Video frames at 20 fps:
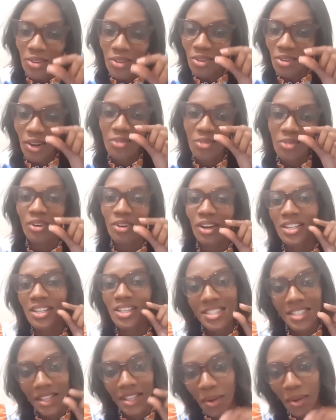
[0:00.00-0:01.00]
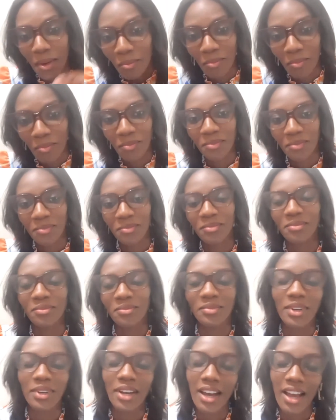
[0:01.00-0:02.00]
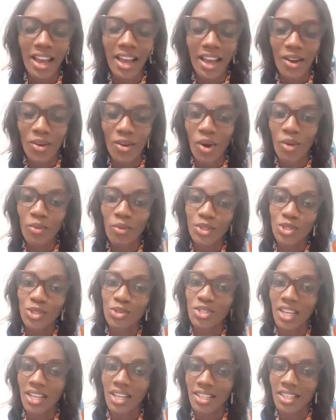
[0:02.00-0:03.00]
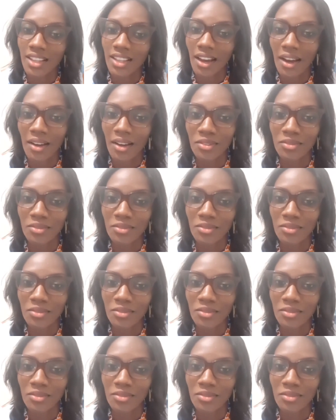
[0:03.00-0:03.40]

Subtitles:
very, very slim. What would you say to that?